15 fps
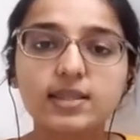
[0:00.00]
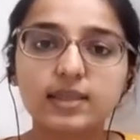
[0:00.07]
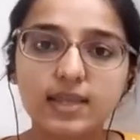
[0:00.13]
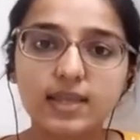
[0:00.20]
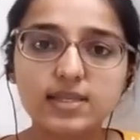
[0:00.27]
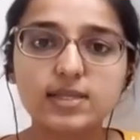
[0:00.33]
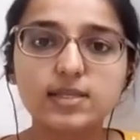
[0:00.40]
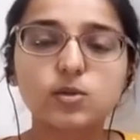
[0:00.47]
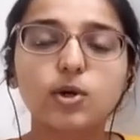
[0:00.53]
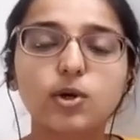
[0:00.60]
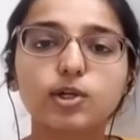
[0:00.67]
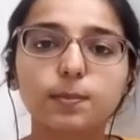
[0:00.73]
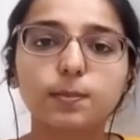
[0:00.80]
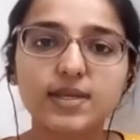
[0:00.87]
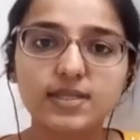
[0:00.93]
this is going
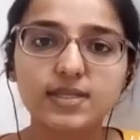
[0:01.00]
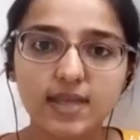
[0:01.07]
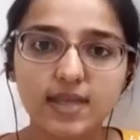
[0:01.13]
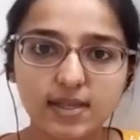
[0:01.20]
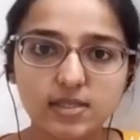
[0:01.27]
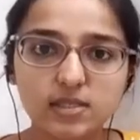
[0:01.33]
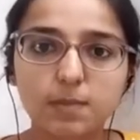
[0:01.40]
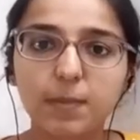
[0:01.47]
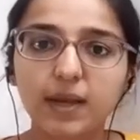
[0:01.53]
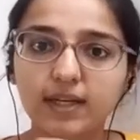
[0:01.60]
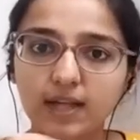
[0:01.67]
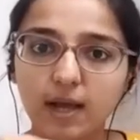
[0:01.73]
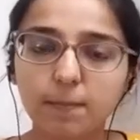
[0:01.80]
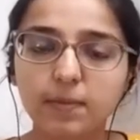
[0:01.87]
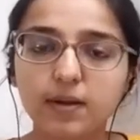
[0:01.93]
to be sensed
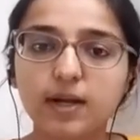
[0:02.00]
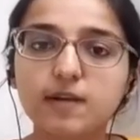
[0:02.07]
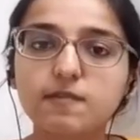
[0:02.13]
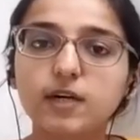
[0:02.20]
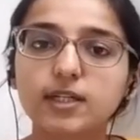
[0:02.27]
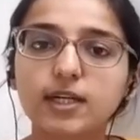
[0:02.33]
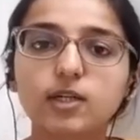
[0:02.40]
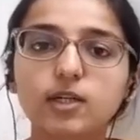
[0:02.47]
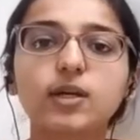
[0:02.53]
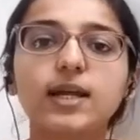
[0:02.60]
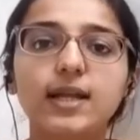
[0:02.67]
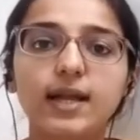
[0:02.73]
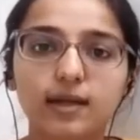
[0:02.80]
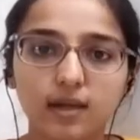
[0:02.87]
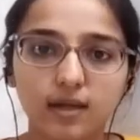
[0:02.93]
picked up converted to
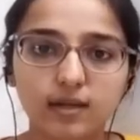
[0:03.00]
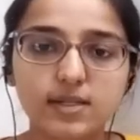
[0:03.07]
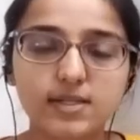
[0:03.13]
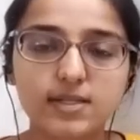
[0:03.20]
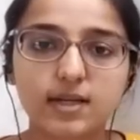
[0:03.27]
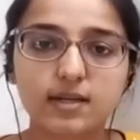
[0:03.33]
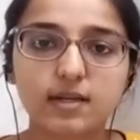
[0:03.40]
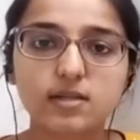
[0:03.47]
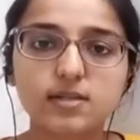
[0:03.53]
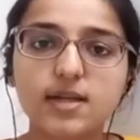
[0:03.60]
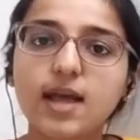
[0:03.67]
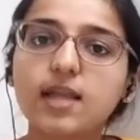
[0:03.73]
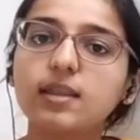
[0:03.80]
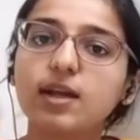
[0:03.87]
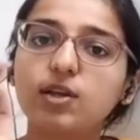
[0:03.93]
electrical signals
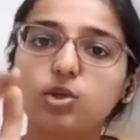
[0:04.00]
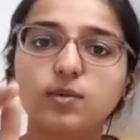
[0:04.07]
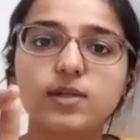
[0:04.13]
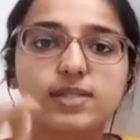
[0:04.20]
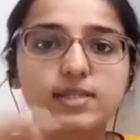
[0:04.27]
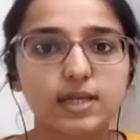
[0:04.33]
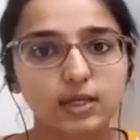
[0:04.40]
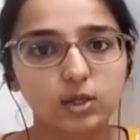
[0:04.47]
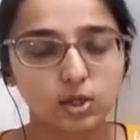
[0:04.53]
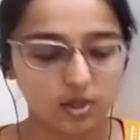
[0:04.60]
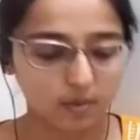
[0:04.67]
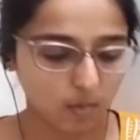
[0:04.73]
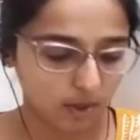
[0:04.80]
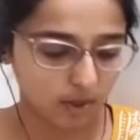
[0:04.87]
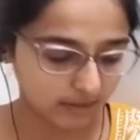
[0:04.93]
and then you will see it on
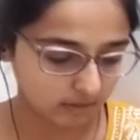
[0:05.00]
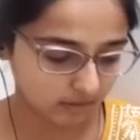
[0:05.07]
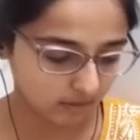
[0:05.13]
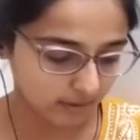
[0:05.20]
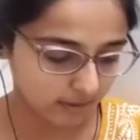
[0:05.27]
the monitor